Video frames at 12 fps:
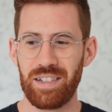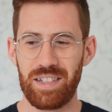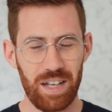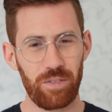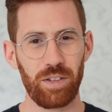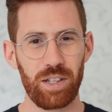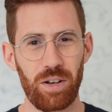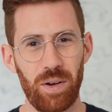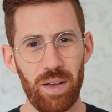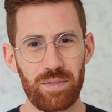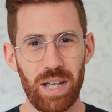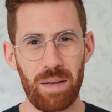definitely don't
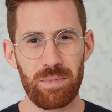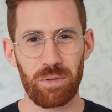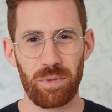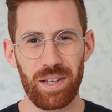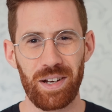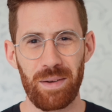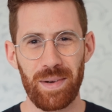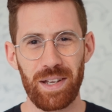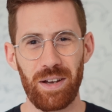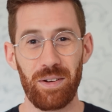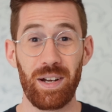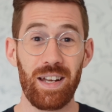have time to read on my own.